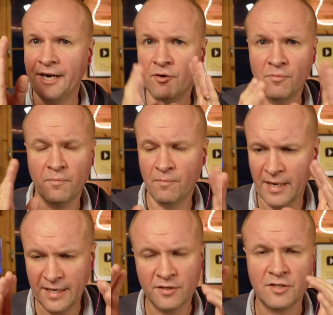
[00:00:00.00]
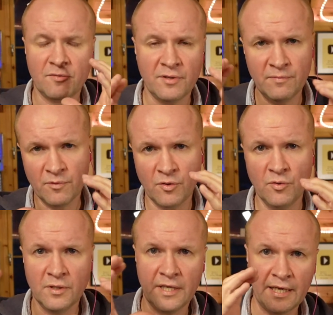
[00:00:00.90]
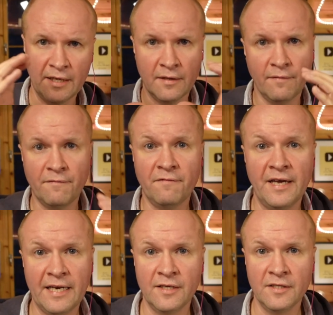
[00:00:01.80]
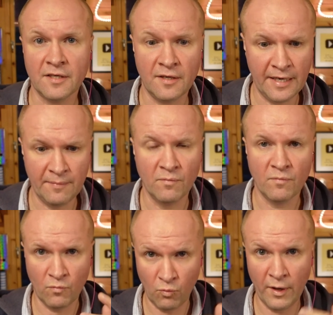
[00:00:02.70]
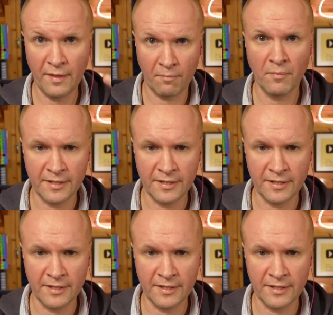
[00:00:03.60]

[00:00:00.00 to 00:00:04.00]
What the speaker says: I'll make the screen recording fit and time with my